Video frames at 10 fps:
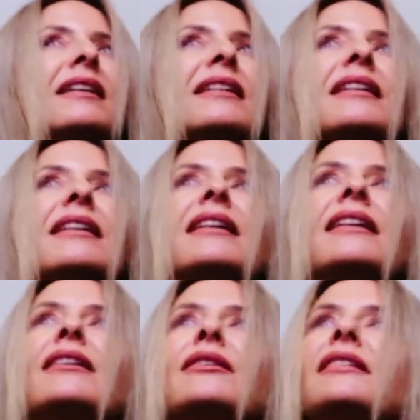
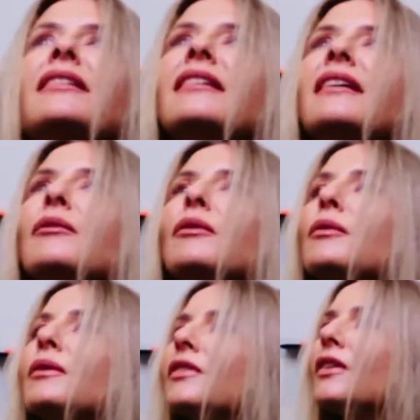Noticing what
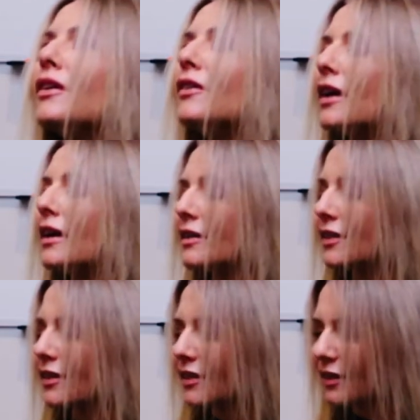we've got around
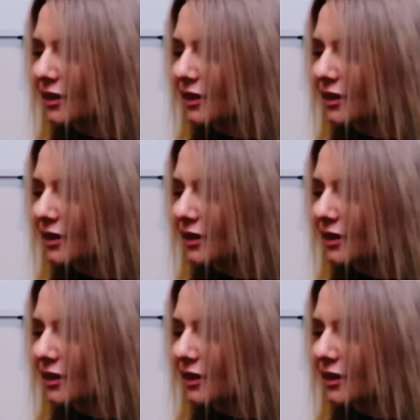us.